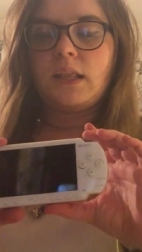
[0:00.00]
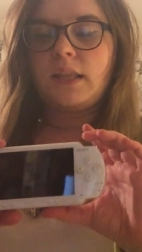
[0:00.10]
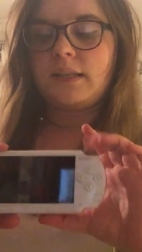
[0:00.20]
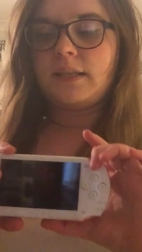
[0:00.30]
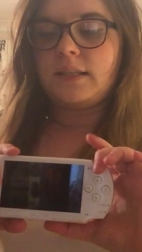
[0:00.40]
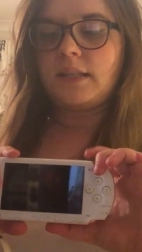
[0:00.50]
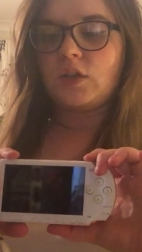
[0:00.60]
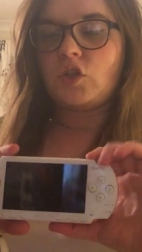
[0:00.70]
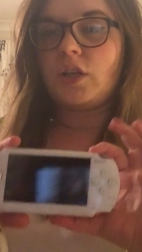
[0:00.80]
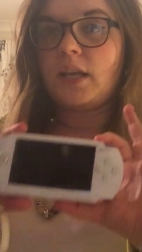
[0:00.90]
this is
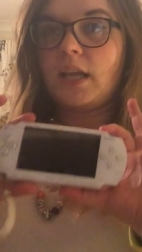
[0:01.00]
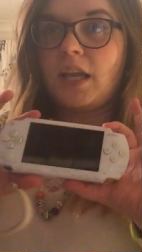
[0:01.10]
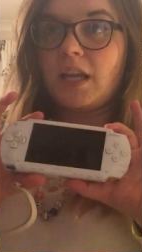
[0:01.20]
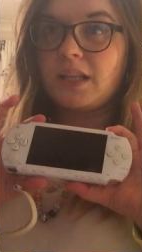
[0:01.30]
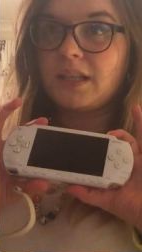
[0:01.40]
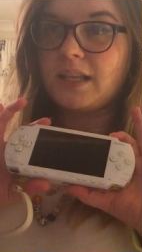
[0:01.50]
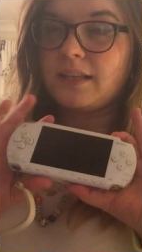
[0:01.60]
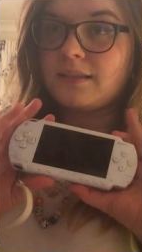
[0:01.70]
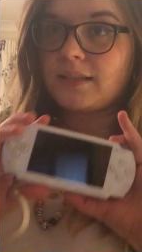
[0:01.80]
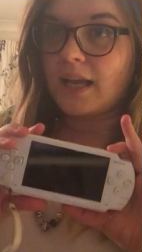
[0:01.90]
literally the
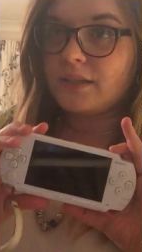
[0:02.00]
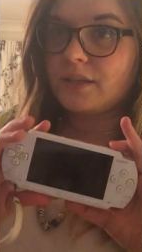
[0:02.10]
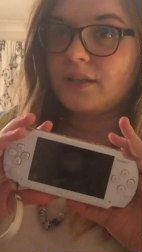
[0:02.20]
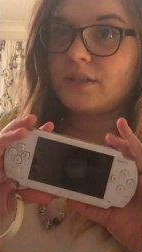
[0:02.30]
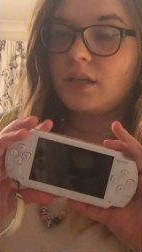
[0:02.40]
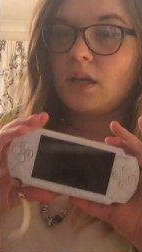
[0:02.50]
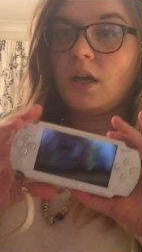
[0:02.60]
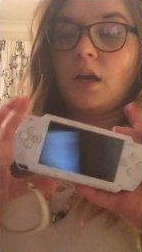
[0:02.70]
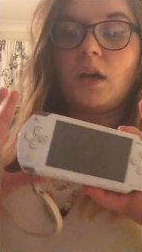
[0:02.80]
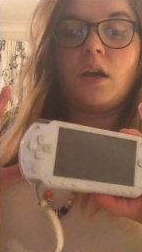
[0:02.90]
standard
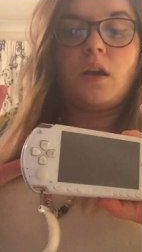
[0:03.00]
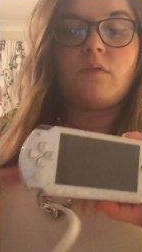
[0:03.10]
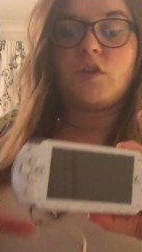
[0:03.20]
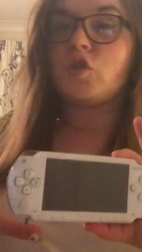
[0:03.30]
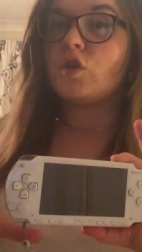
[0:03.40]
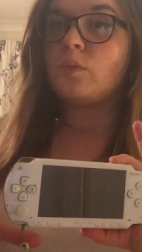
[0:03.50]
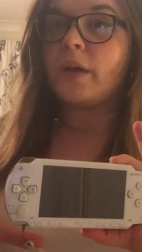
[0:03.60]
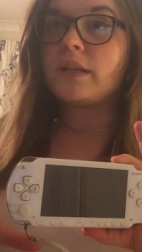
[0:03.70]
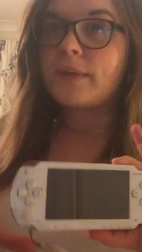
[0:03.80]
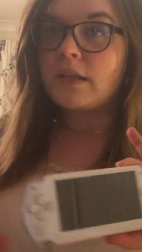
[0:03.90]
original
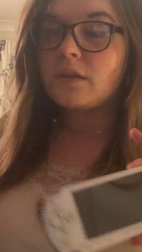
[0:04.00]
PSP.